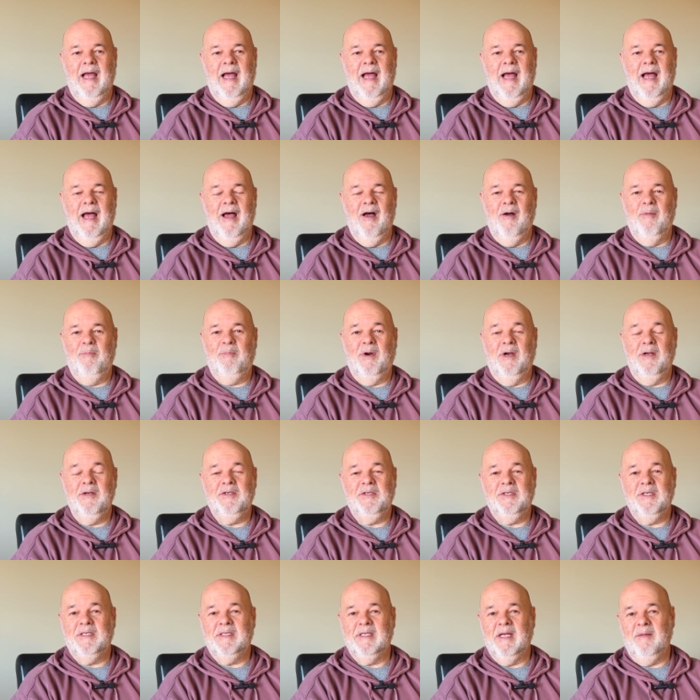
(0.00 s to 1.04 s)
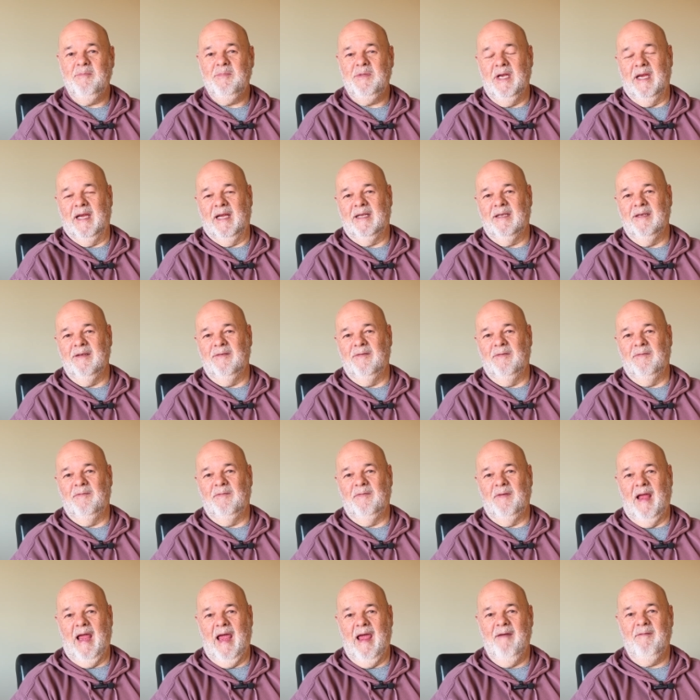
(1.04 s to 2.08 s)
I broached the subject of
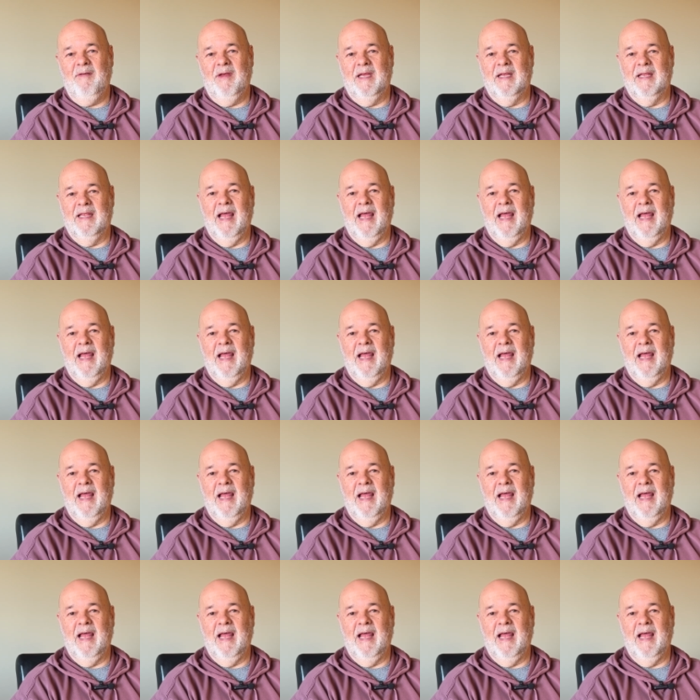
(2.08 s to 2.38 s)
having